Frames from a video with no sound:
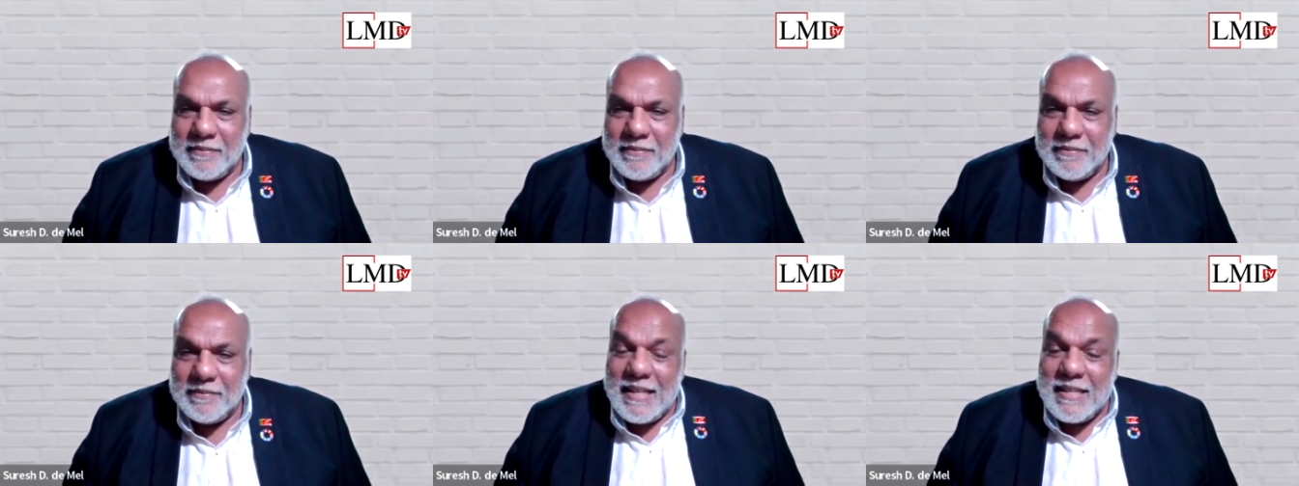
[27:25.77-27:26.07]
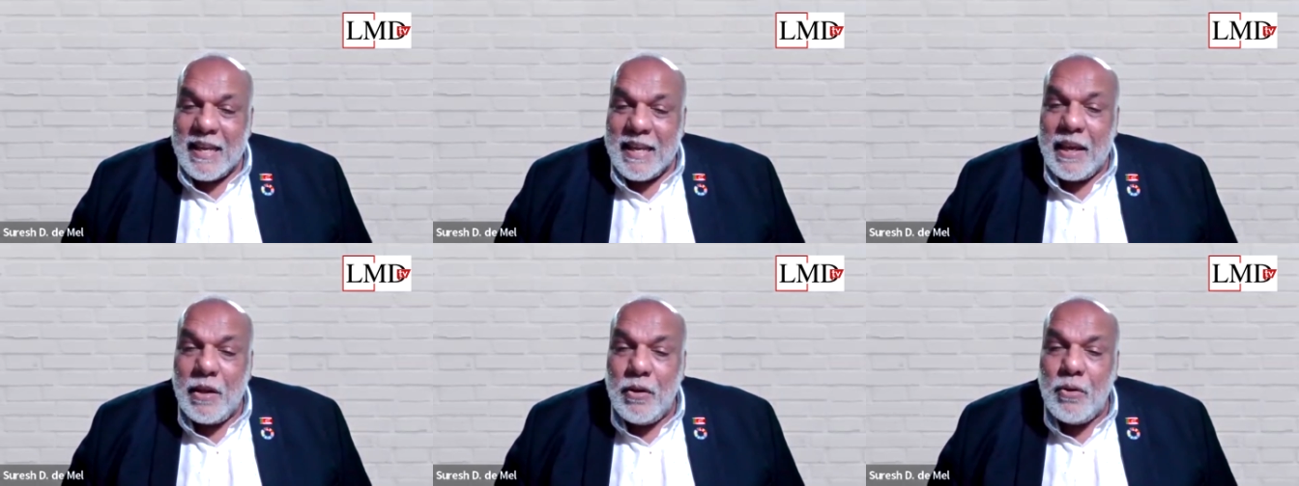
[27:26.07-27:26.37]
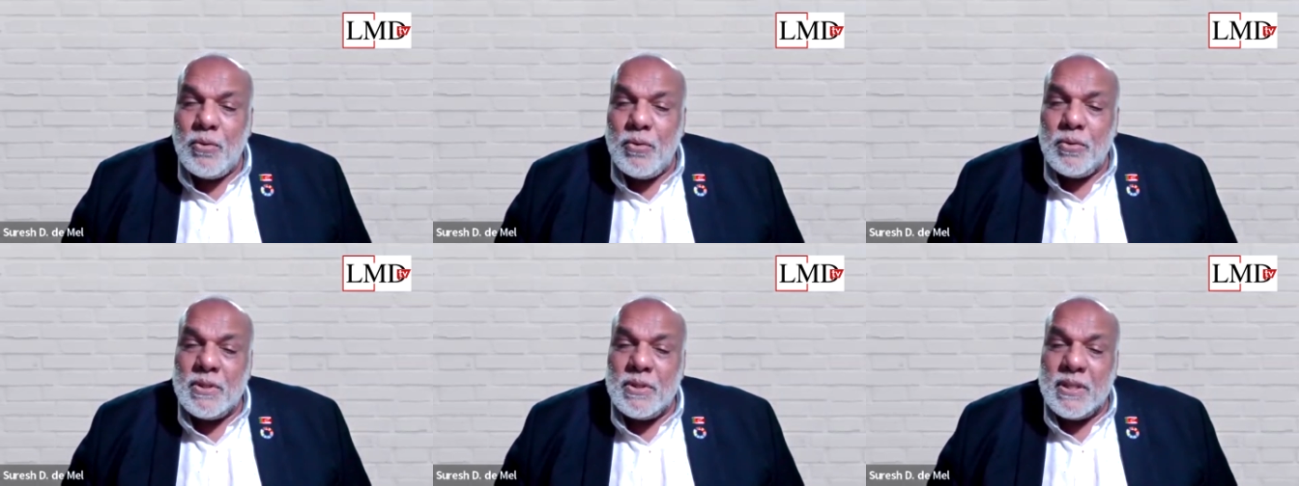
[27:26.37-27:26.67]
There is a
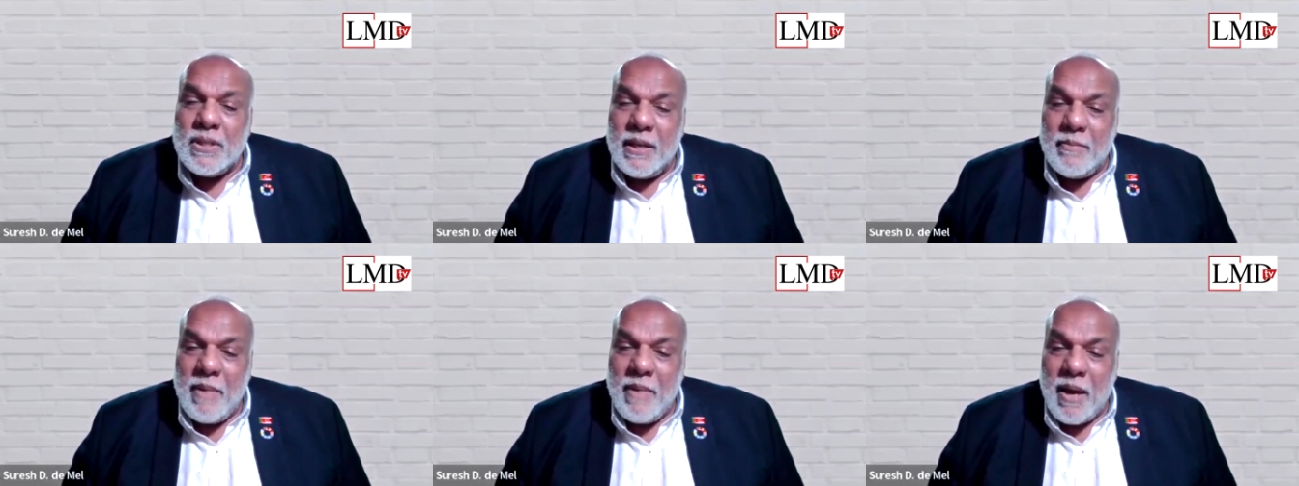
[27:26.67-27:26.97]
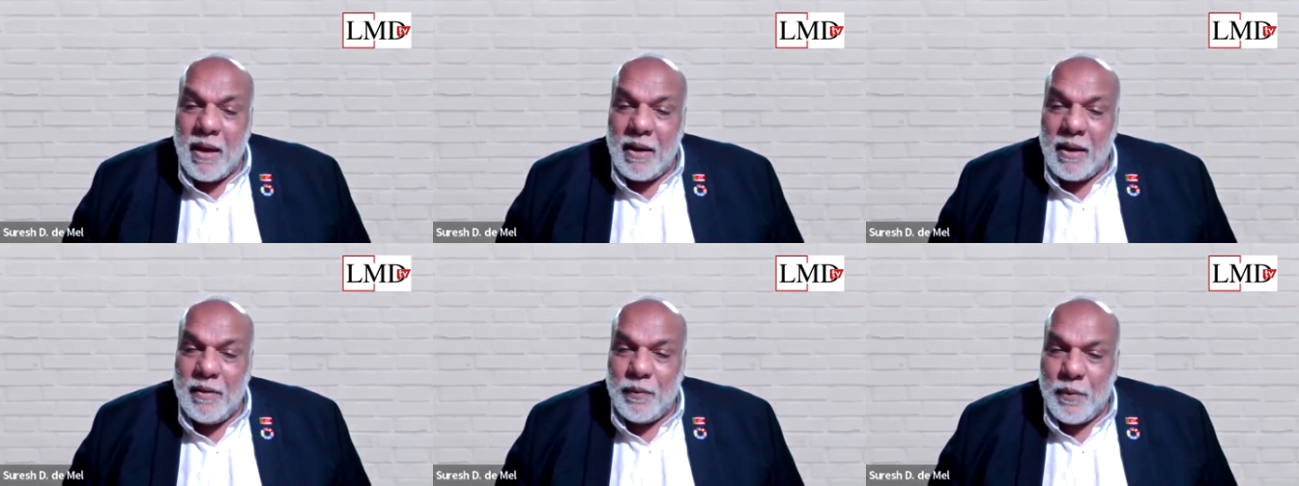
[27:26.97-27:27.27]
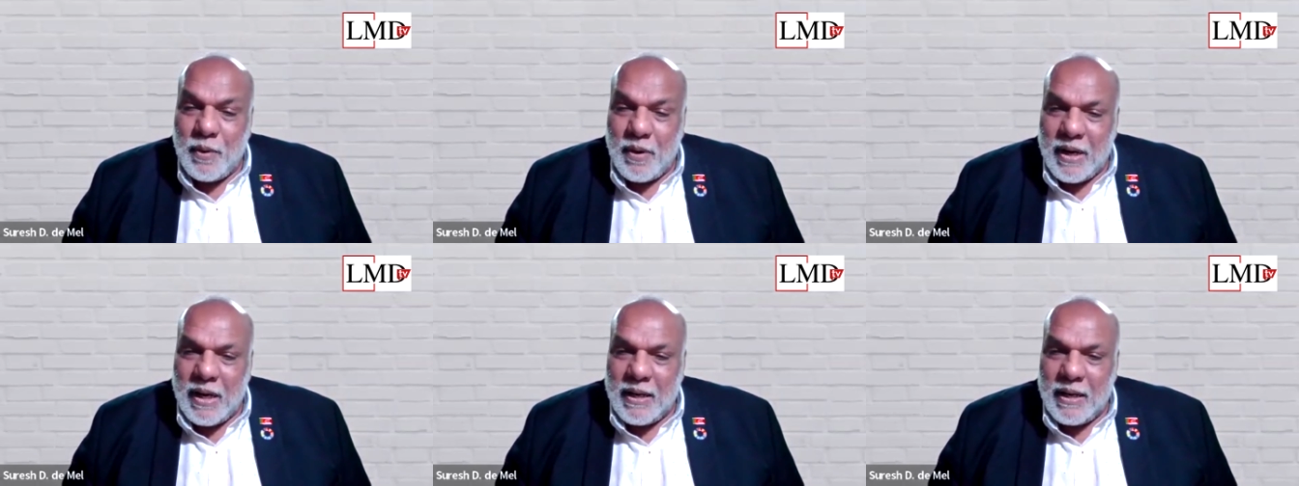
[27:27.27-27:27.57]
huge demand
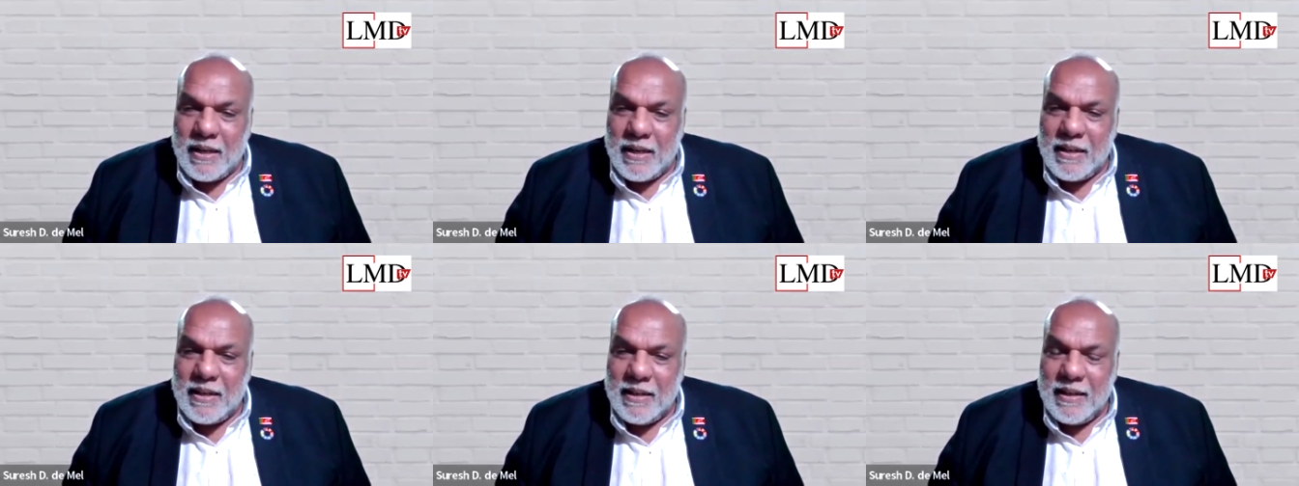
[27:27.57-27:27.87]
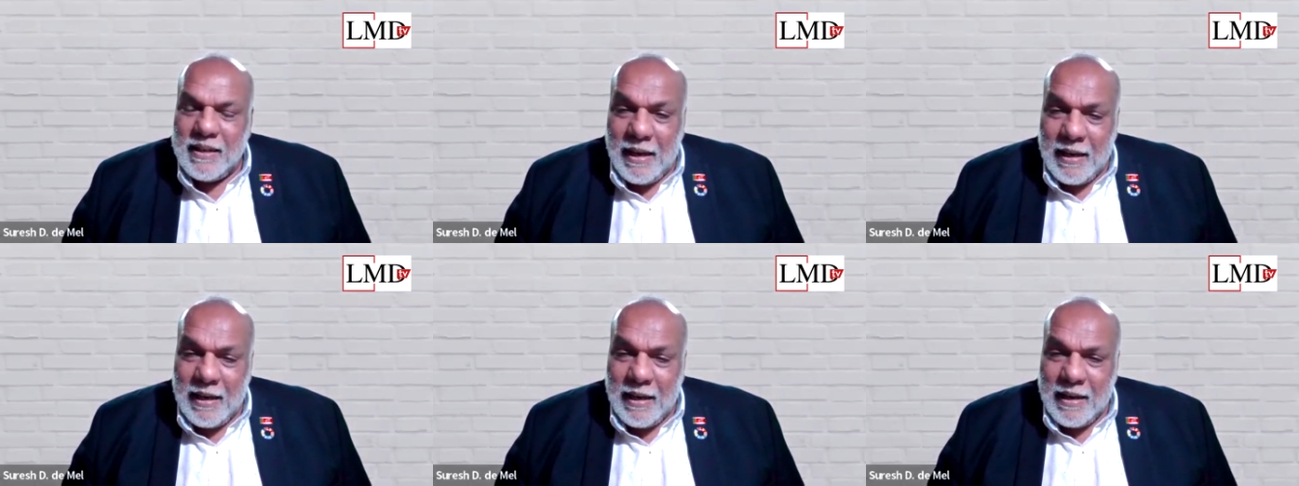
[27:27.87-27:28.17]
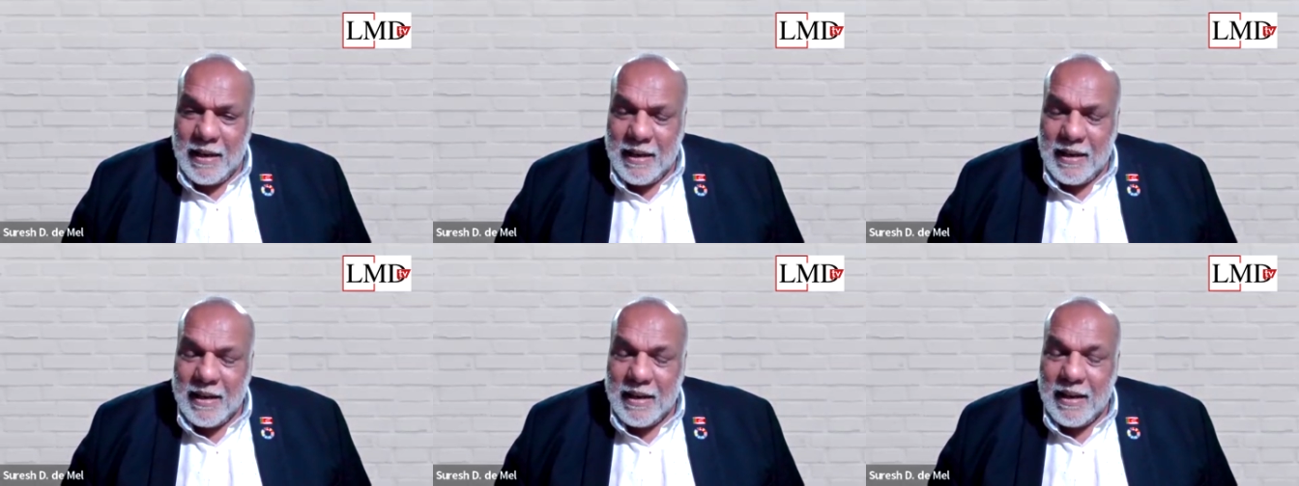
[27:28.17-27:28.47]
for it
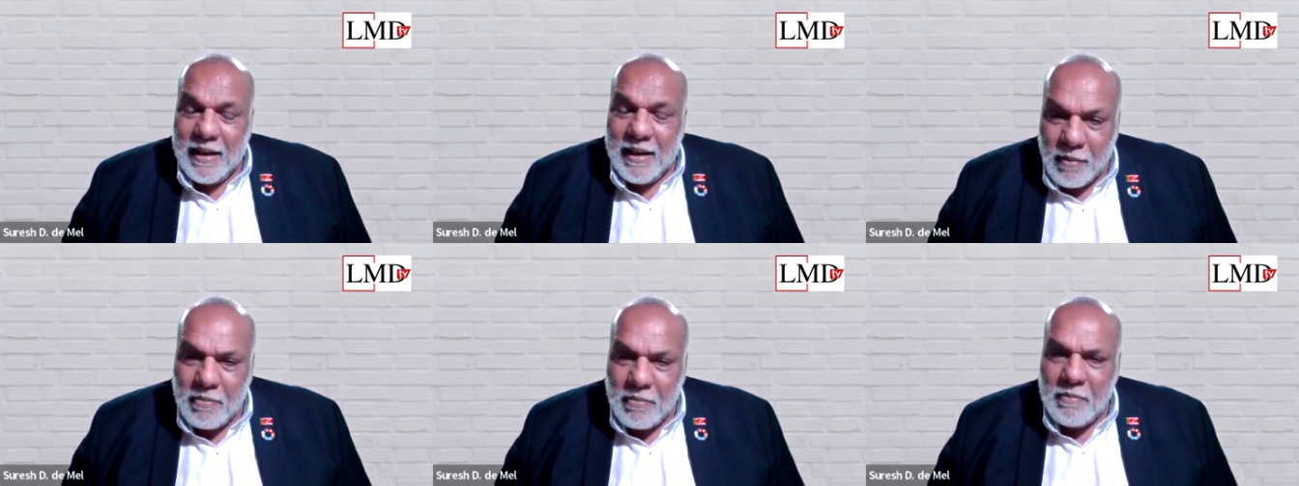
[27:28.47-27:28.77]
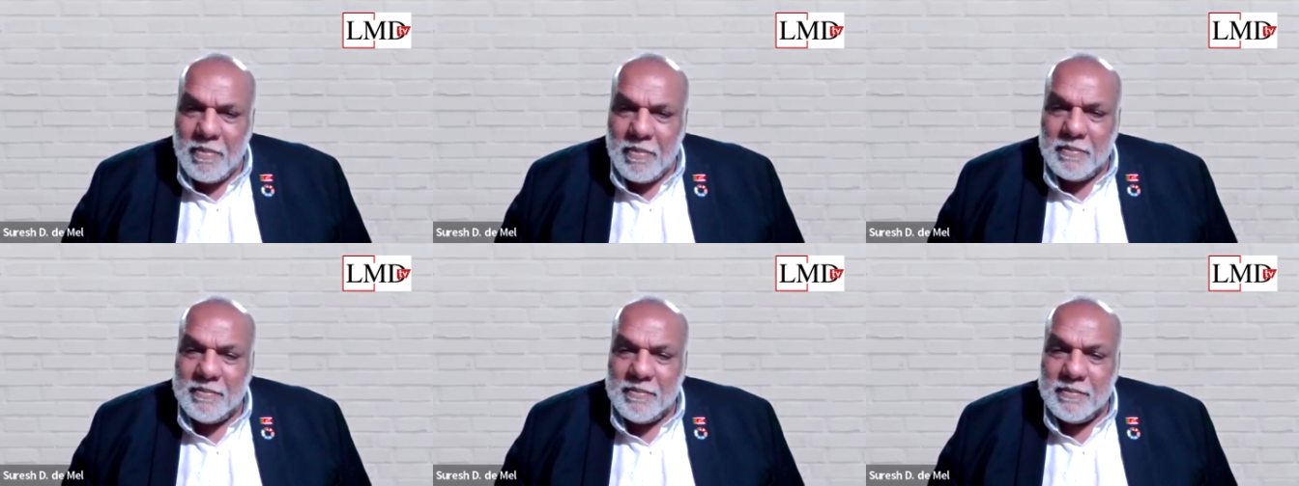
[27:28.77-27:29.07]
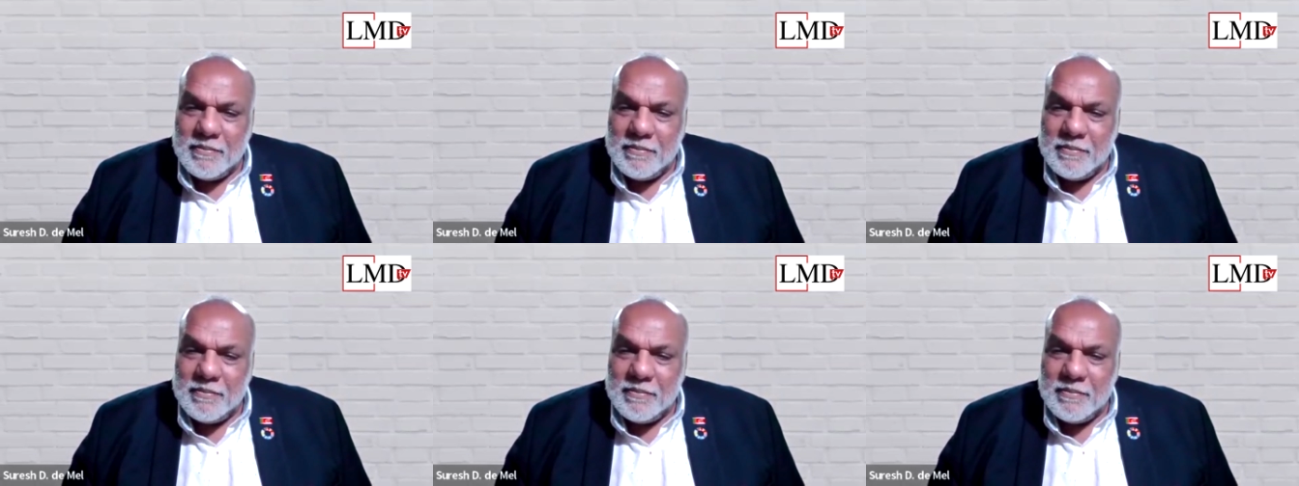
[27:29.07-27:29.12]
in Europe